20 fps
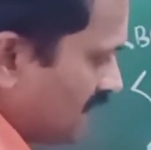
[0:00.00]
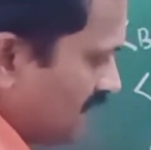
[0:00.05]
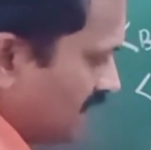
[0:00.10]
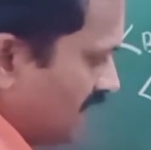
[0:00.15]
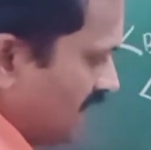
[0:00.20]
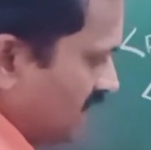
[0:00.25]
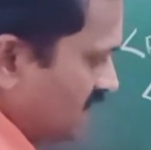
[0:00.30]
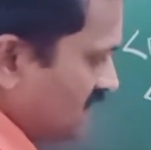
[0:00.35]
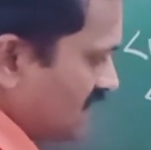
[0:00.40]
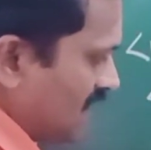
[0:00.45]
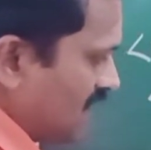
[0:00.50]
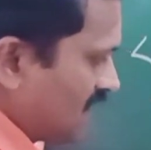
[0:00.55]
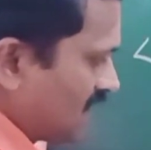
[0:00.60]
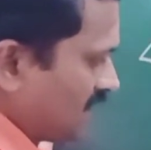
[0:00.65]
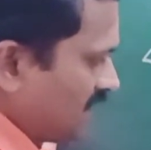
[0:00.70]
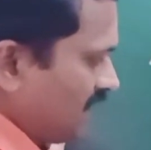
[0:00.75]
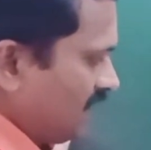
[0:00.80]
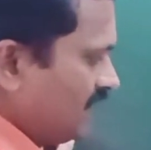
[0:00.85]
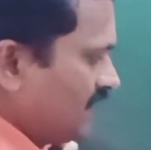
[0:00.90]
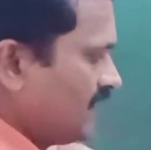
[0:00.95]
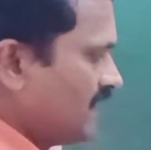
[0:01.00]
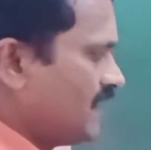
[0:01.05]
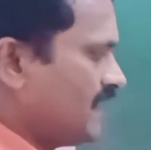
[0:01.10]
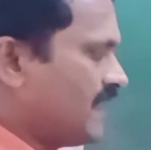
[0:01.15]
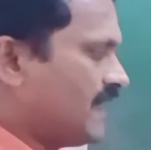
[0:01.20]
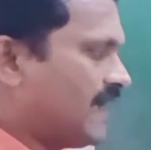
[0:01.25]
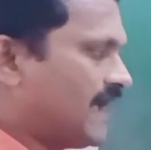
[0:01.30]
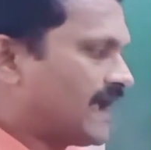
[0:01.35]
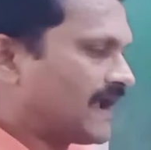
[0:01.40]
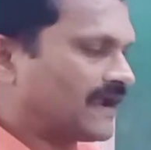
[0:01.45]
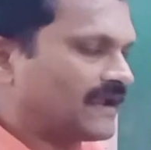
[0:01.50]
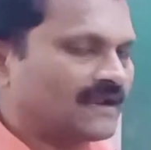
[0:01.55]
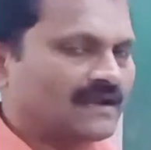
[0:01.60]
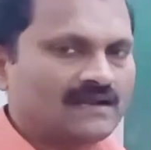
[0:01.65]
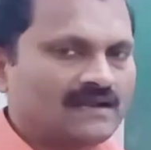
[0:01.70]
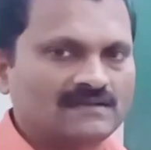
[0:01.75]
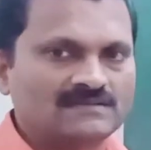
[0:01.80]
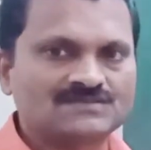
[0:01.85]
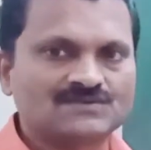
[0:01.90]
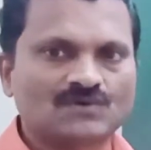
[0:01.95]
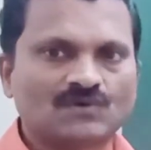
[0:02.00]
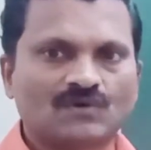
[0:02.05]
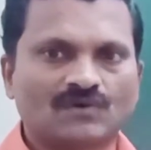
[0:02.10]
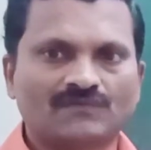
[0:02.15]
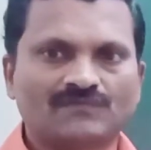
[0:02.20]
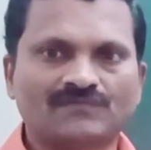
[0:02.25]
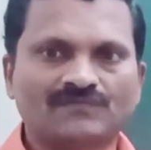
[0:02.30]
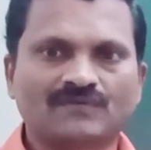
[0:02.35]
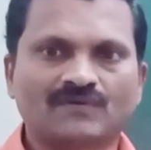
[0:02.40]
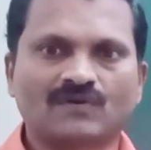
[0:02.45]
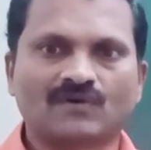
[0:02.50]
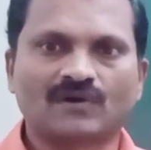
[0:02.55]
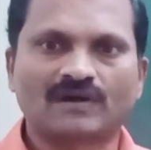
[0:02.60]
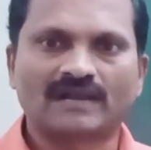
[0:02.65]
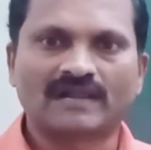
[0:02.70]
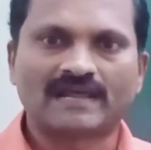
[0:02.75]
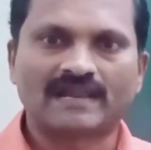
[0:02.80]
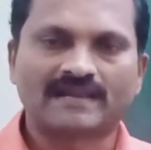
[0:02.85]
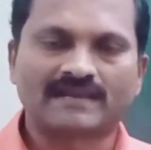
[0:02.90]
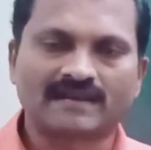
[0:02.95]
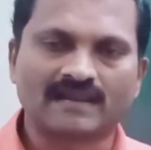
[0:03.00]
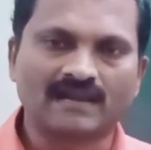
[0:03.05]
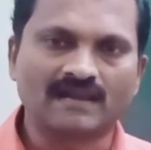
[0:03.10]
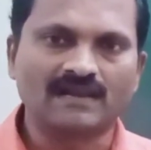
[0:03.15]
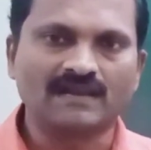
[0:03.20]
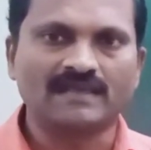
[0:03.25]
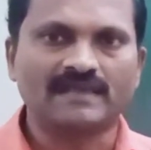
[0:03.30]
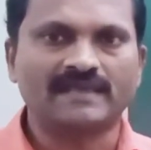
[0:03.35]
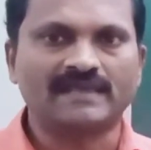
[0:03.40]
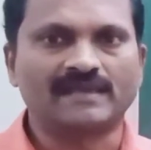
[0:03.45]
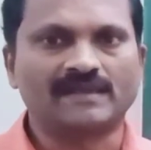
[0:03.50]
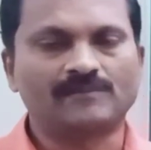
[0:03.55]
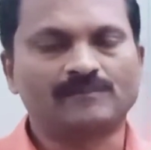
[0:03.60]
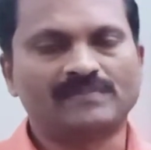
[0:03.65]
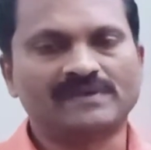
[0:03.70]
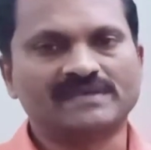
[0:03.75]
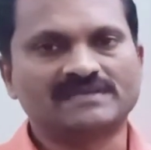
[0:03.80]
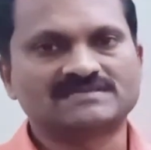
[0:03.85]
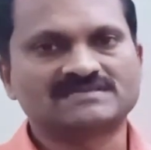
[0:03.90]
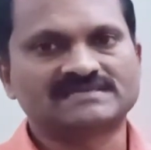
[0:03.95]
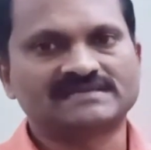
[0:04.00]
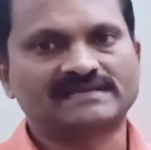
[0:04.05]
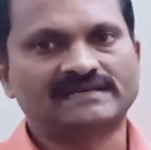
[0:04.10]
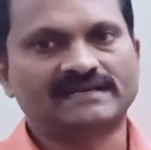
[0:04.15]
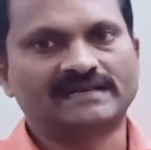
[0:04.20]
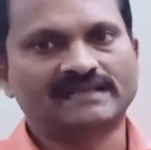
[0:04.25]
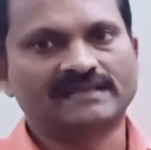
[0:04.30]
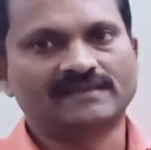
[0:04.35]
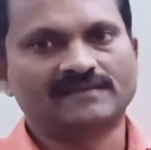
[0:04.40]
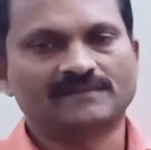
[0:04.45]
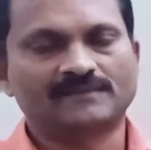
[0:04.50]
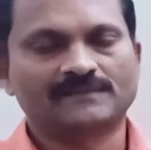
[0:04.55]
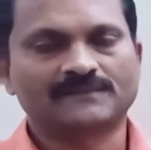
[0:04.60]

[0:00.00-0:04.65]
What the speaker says: These are the angles of quadrilateral ABCD.